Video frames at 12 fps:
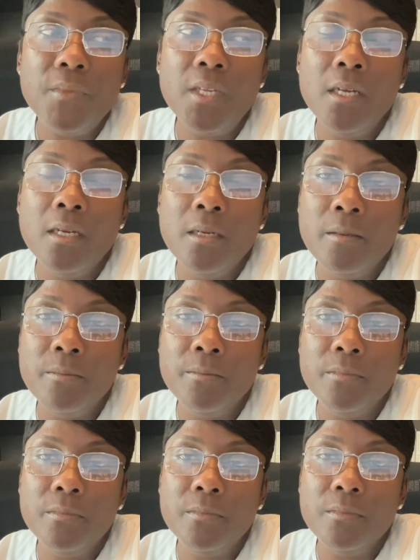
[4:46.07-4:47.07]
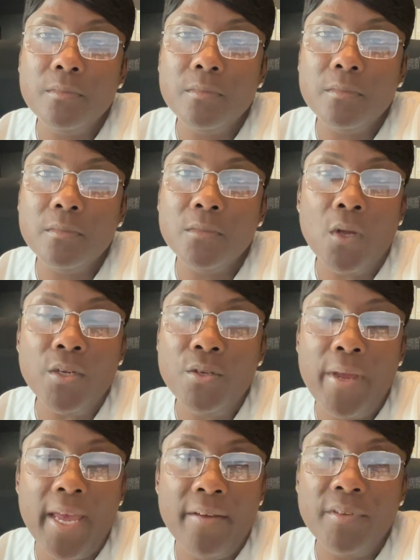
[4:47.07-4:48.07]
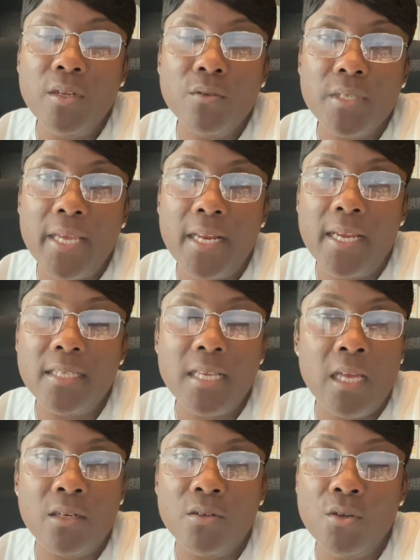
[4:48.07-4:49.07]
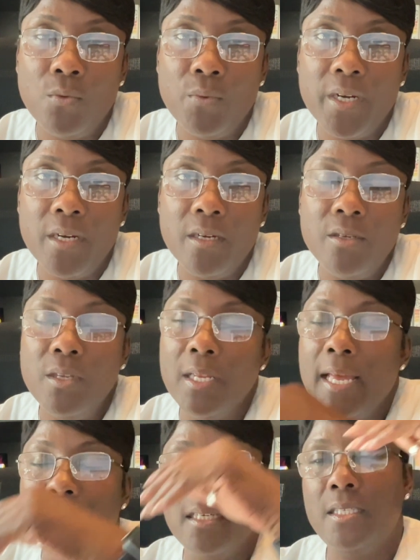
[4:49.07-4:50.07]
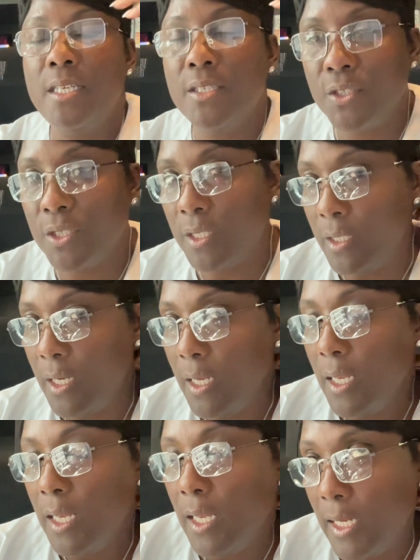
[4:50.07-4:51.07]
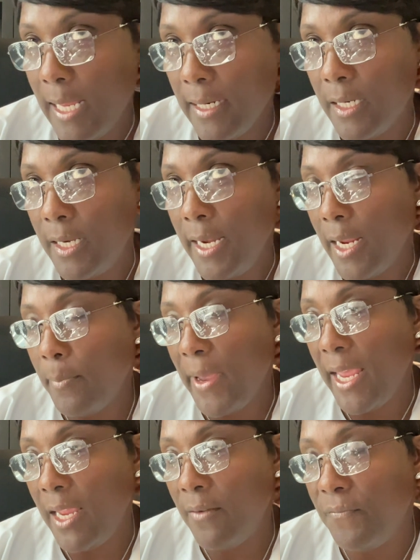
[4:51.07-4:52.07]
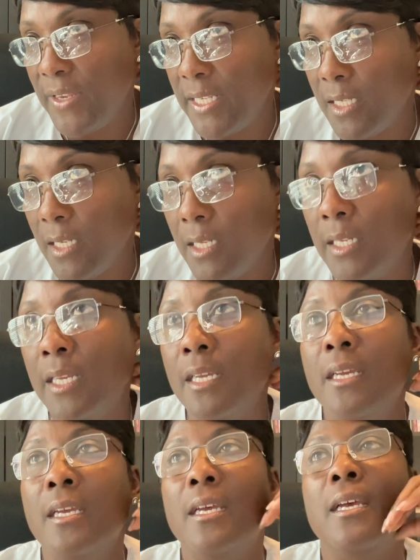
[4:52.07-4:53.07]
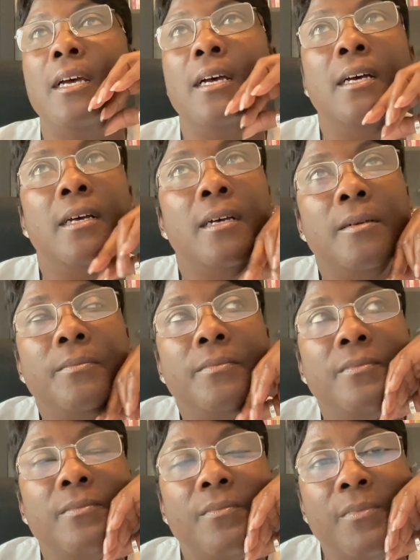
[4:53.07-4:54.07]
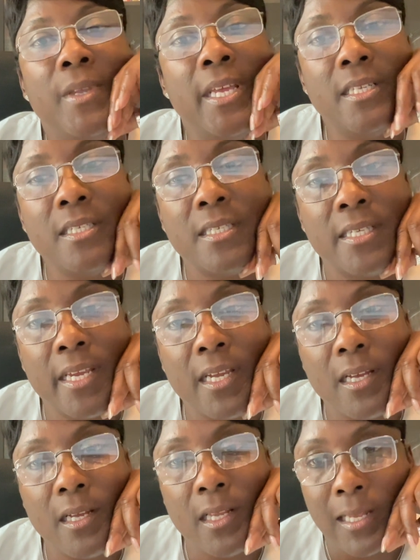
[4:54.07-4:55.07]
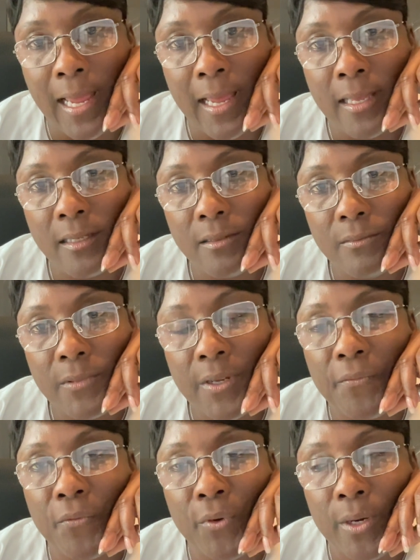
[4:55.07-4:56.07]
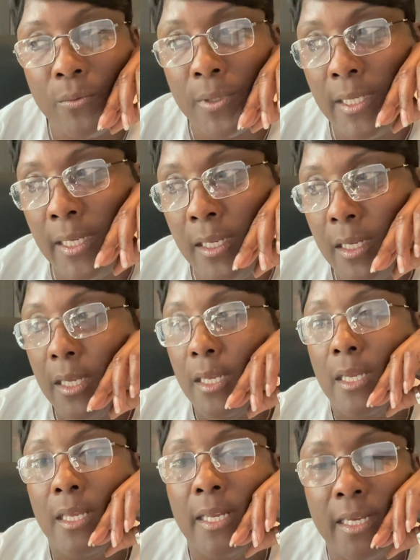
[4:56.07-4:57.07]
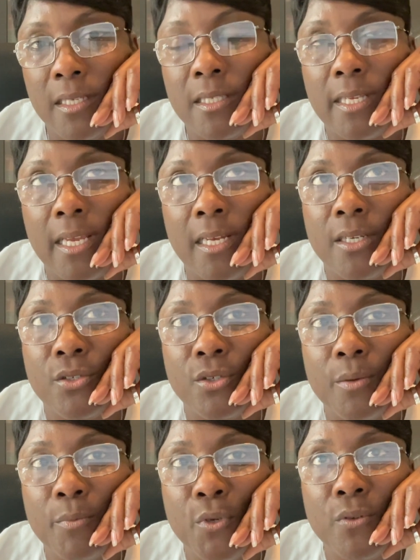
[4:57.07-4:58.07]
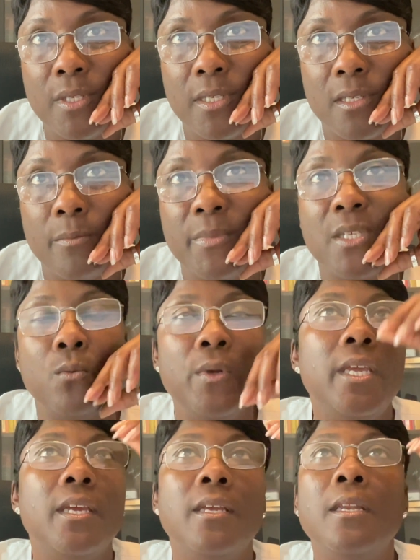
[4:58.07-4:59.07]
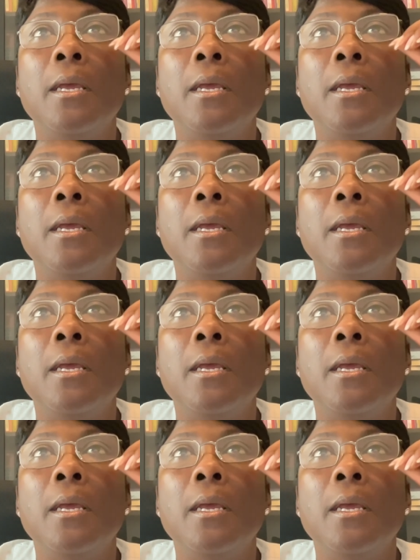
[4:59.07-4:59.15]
Are you having those headaches out of nowhere? A lot of tension, a lot of neck pain physically, getting sick a lot and frequently. I could say that your immune system is weakened,